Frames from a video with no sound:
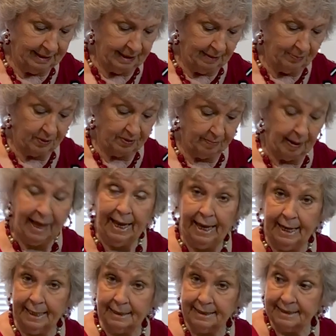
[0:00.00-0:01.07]
it up with my
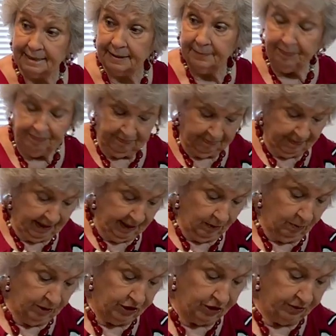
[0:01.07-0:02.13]
hands,
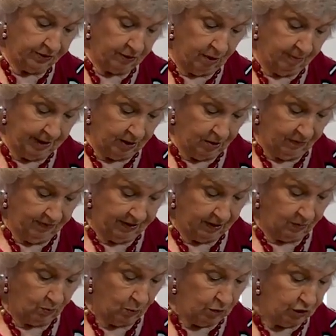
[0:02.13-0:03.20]
which you saw me go over there
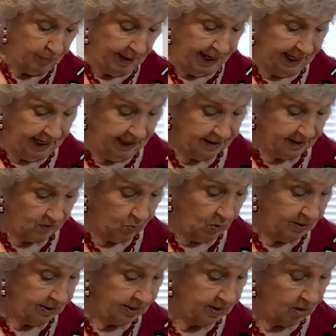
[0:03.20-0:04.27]
and wash my hands
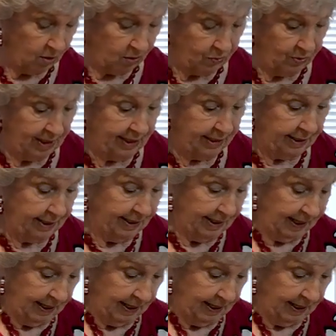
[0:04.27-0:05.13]
once already